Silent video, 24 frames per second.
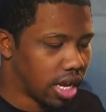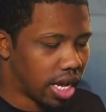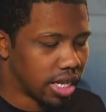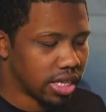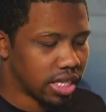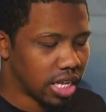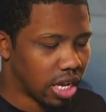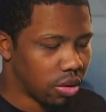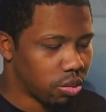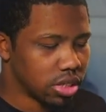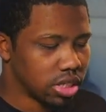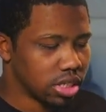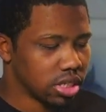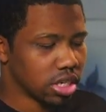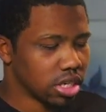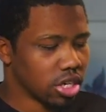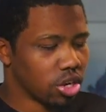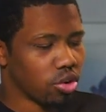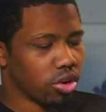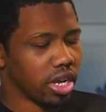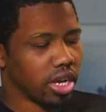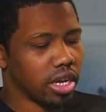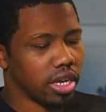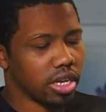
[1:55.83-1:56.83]
think we should go
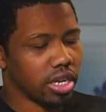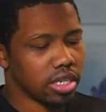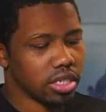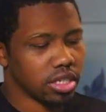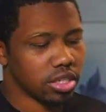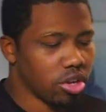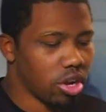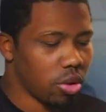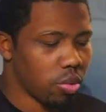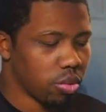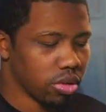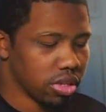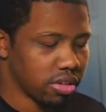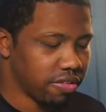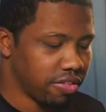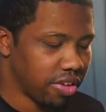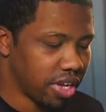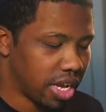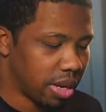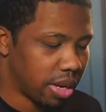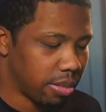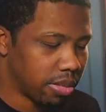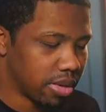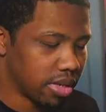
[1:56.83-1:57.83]
ahead and start with the
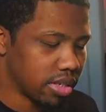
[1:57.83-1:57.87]
family.